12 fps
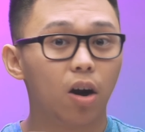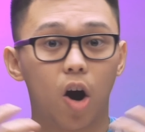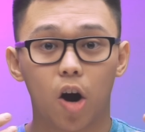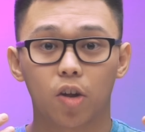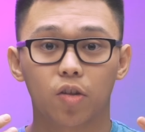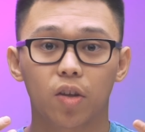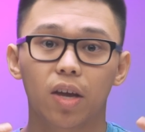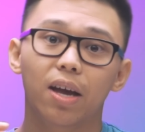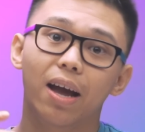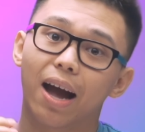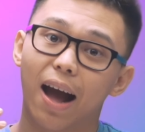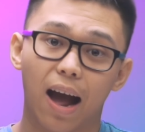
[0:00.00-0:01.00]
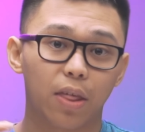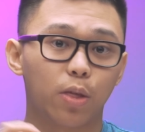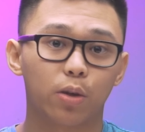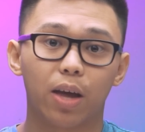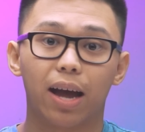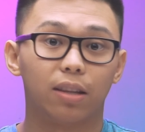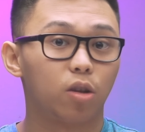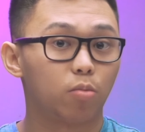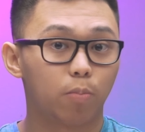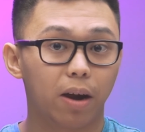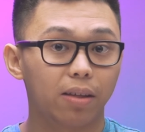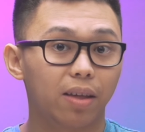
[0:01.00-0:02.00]
Honestly, I think that at this
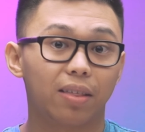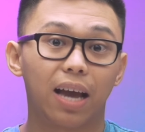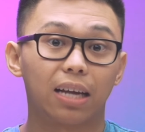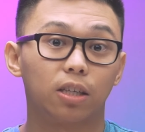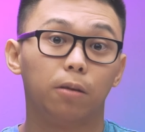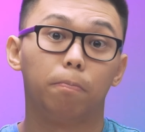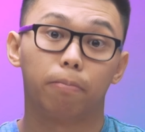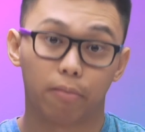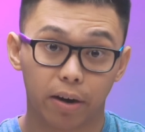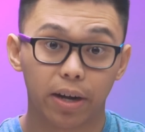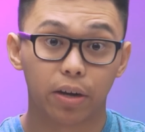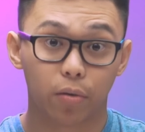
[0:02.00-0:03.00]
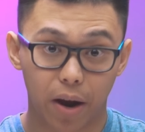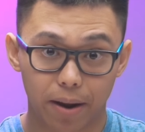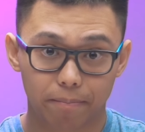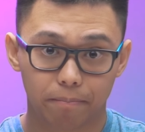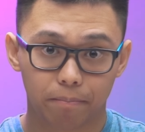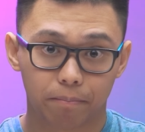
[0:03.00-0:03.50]
price it's actually pretty great.